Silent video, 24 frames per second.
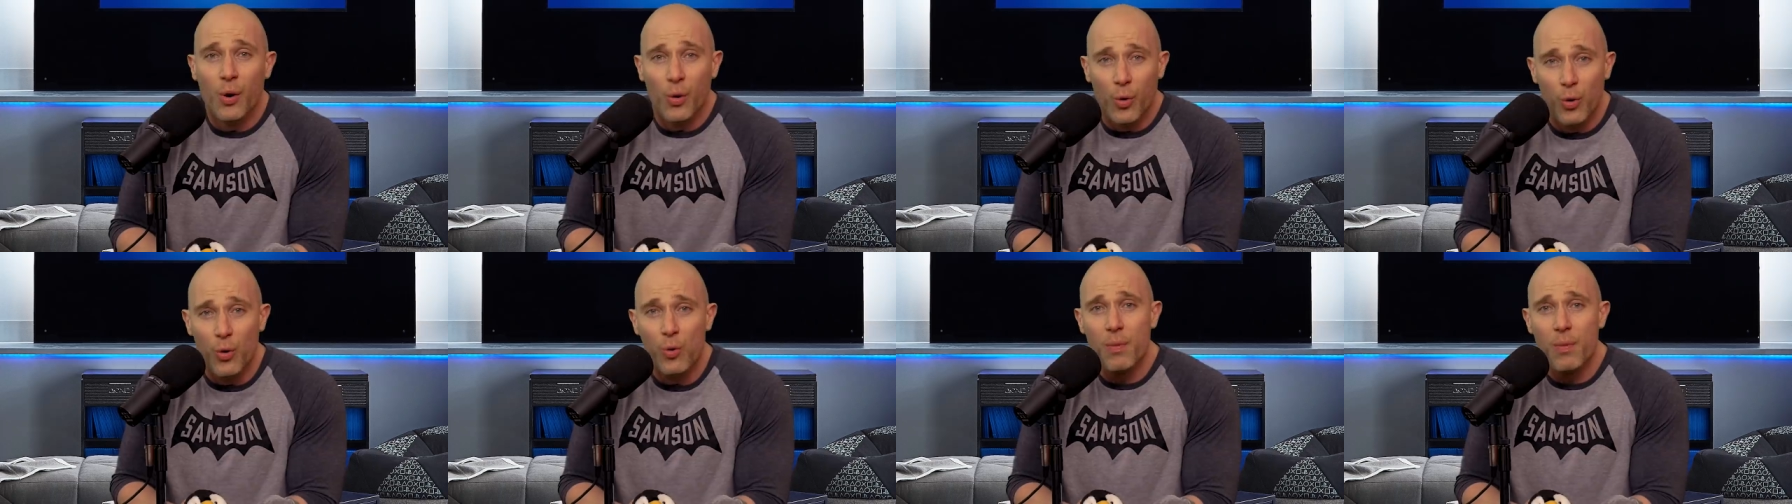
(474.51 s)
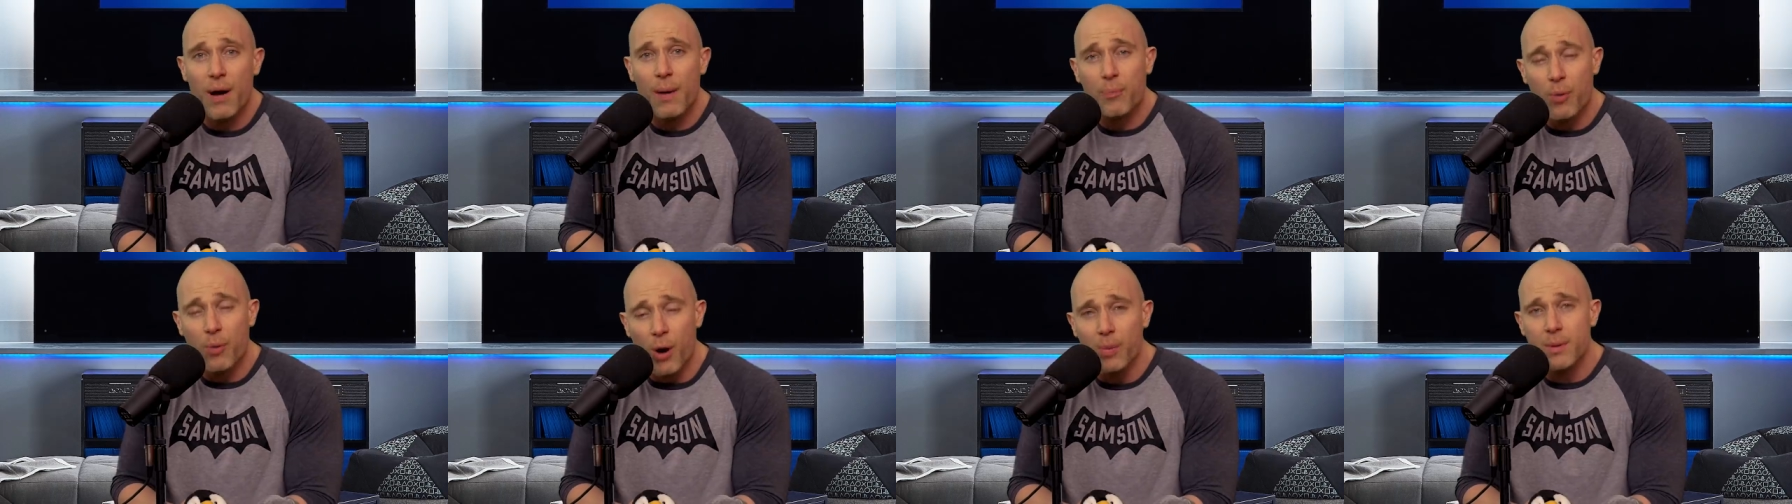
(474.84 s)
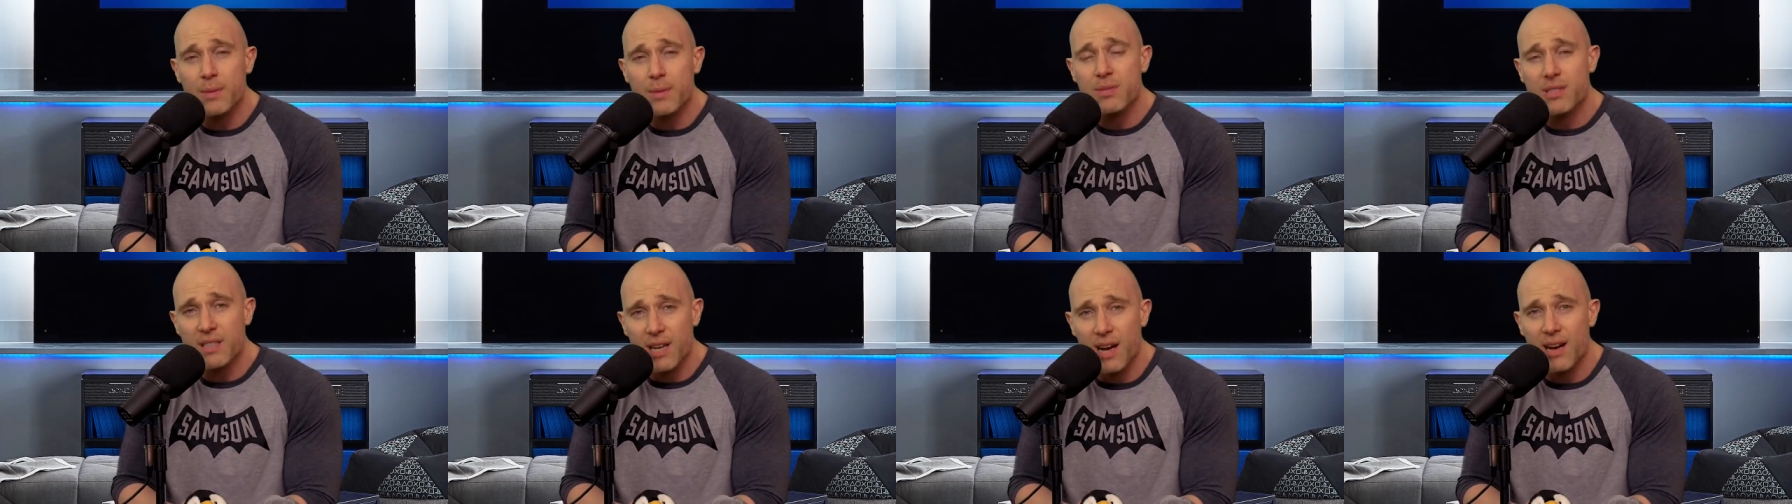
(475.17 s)
All my
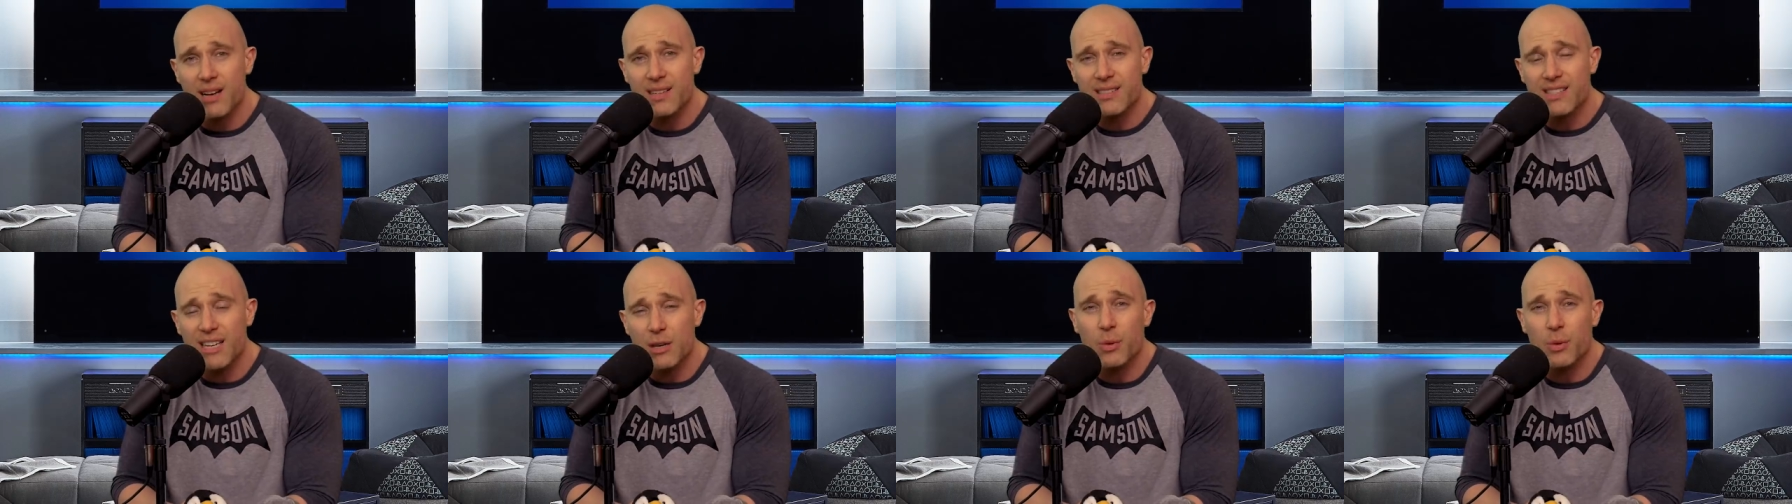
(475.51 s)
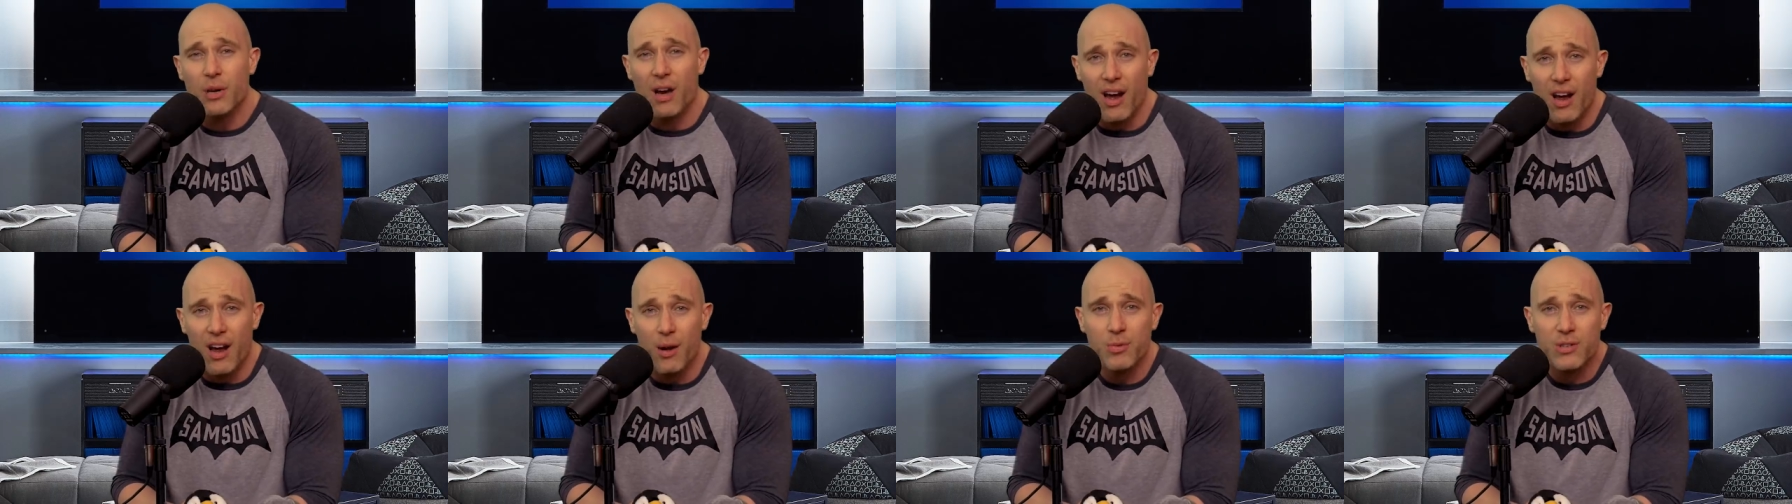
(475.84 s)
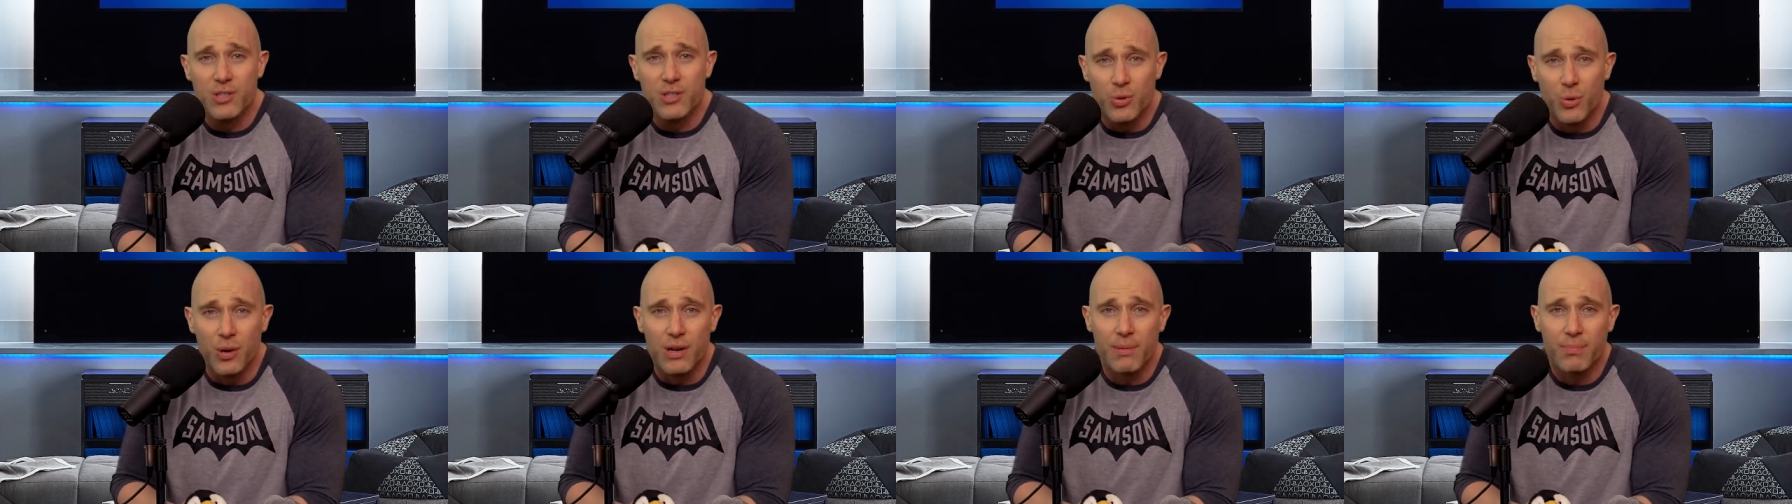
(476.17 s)
problems started when I was
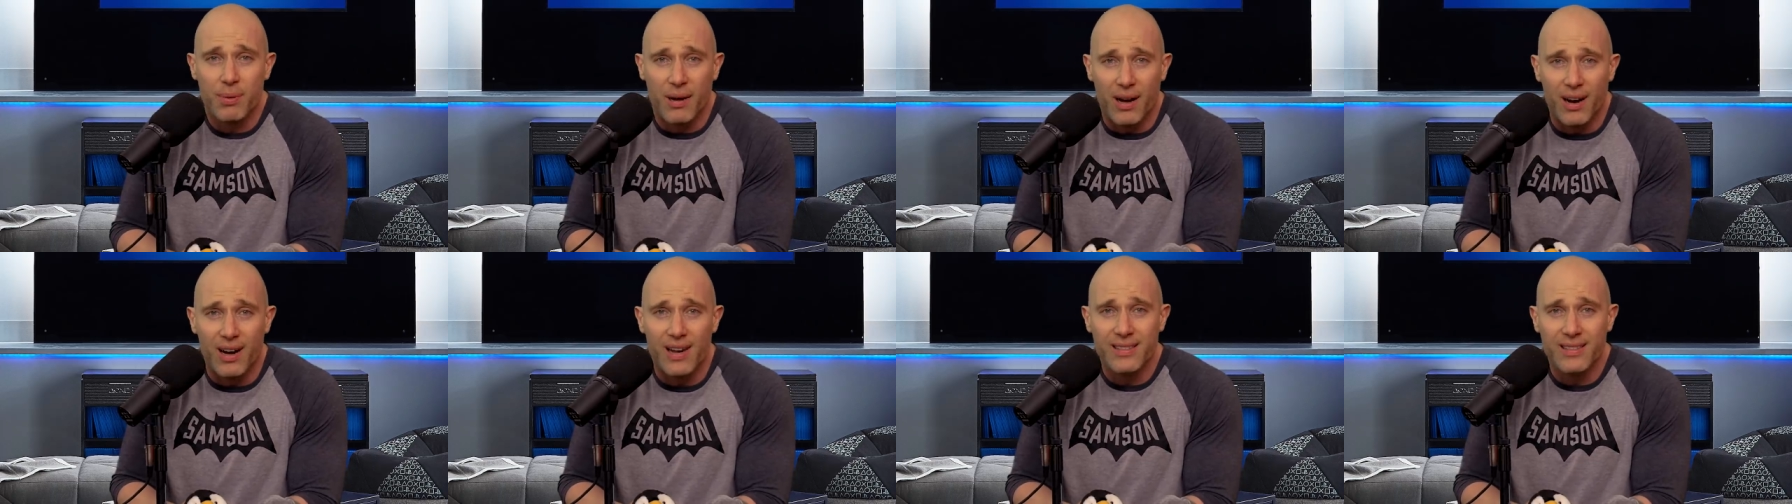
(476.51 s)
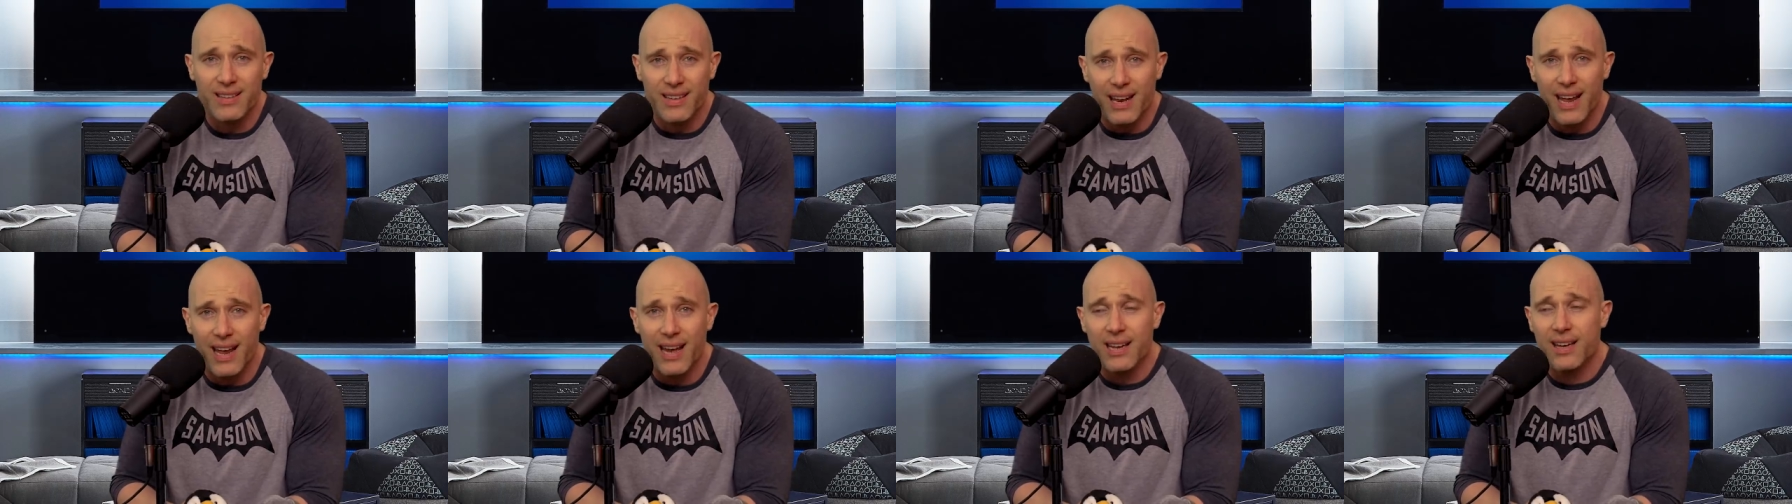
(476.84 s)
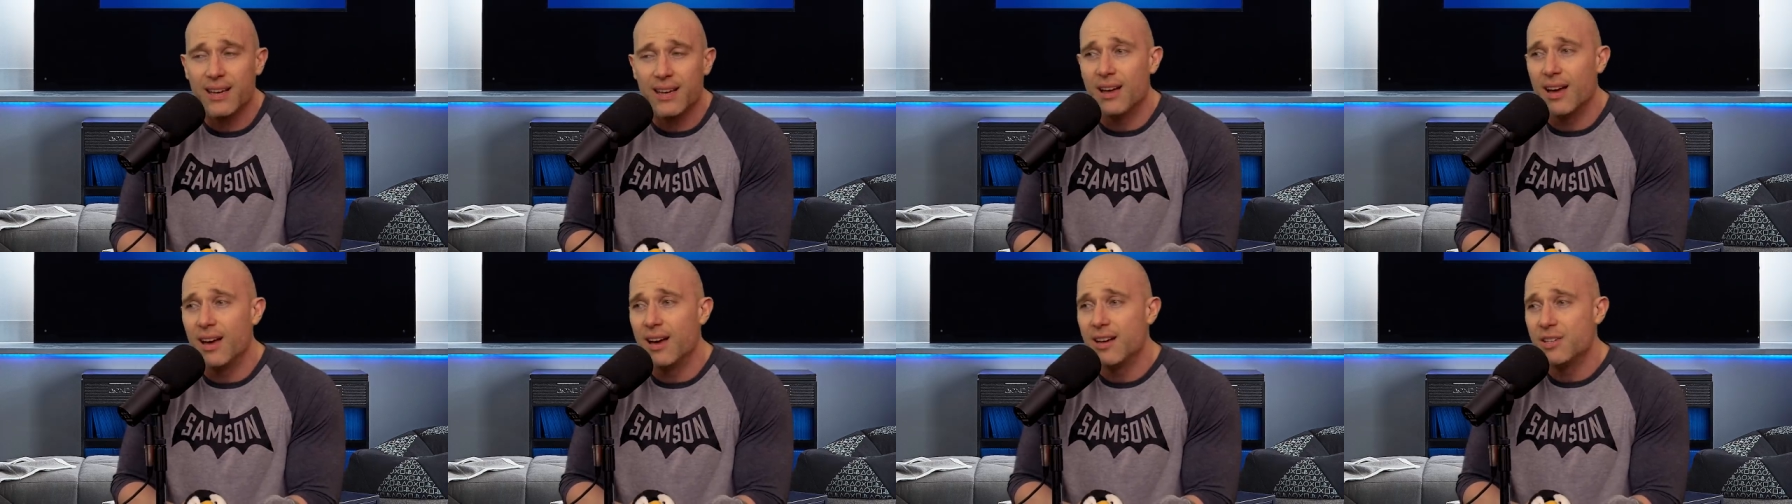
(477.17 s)
doing behind the
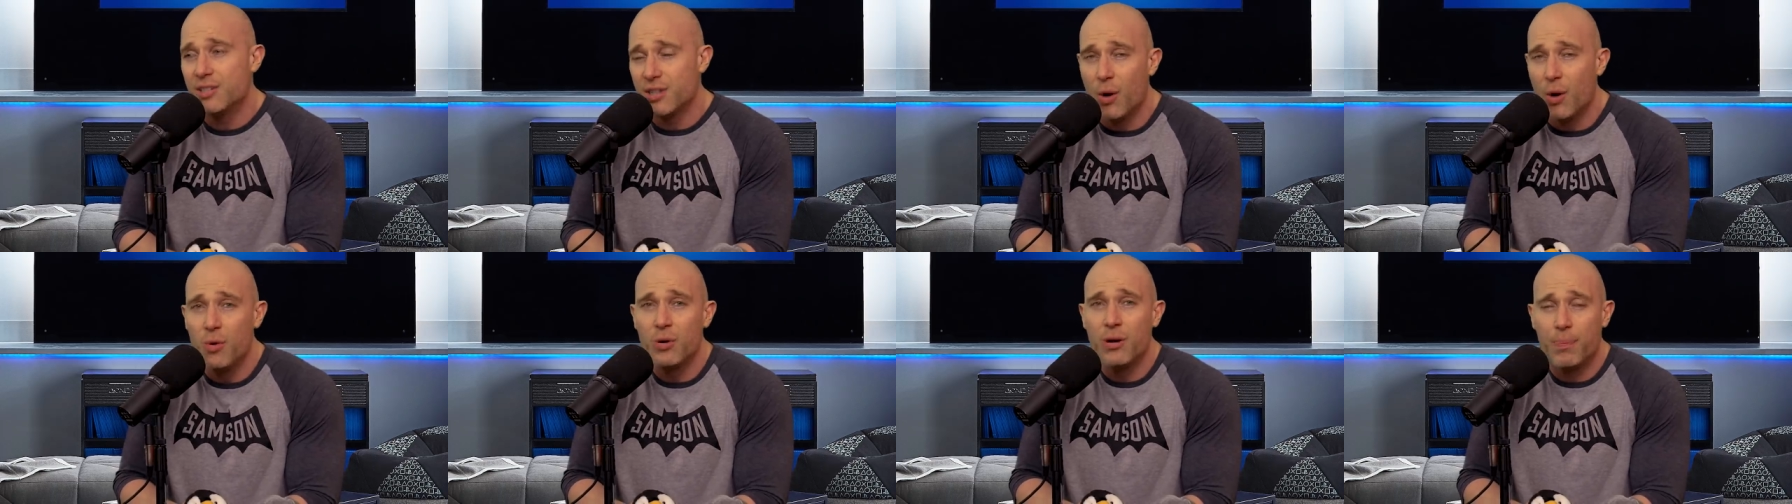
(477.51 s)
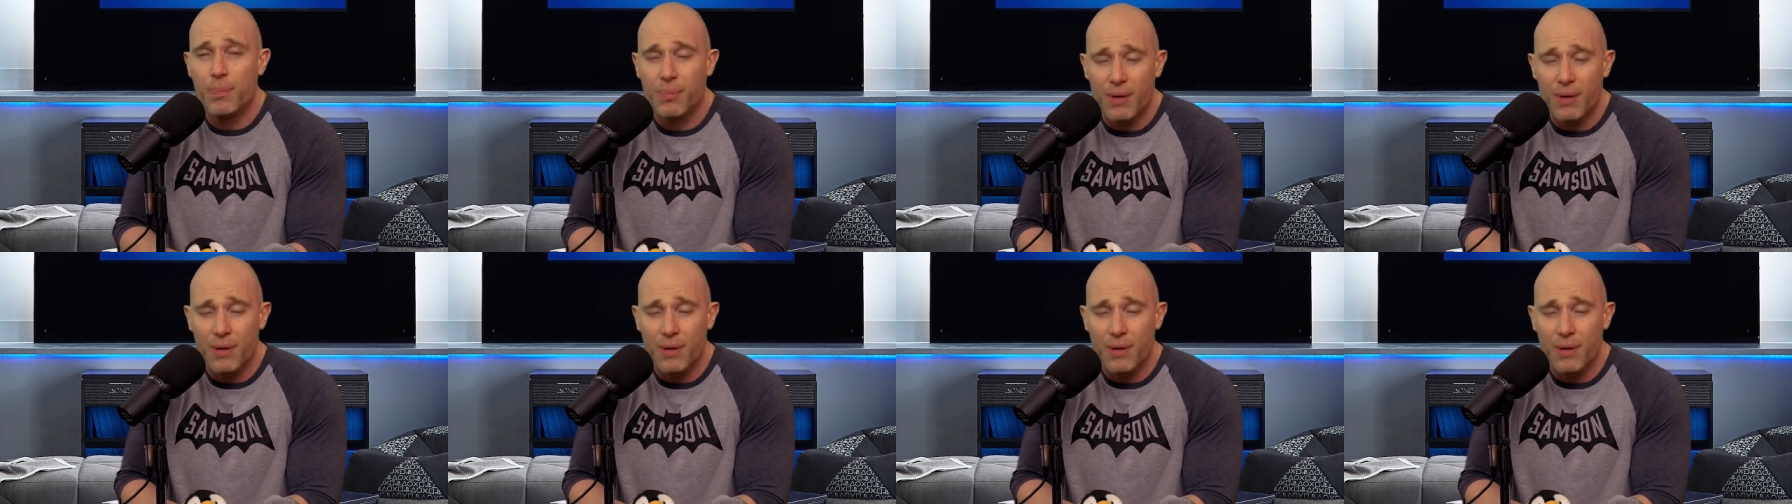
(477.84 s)
neck uh, shoulder